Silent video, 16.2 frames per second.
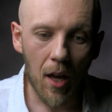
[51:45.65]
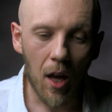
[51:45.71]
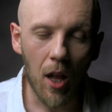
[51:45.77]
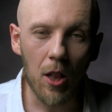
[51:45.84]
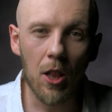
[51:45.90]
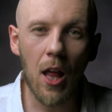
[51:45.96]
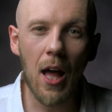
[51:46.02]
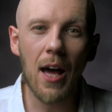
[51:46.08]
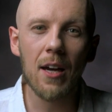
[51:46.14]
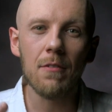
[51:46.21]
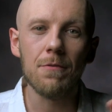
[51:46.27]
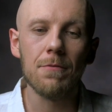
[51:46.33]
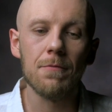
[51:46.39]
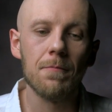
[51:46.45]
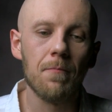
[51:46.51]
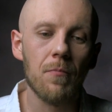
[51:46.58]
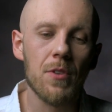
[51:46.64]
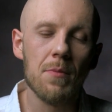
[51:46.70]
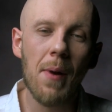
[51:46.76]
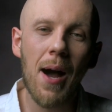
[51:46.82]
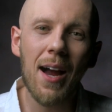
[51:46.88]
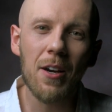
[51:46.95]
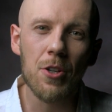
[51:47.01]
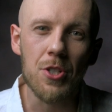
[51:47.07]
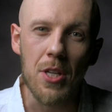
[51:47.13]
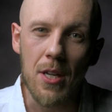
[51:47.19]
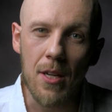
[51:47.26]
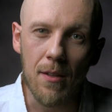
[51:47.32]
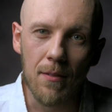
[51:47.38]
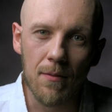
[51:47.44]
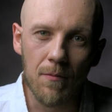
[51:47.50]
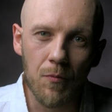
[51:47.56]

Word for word: a lot of democracy,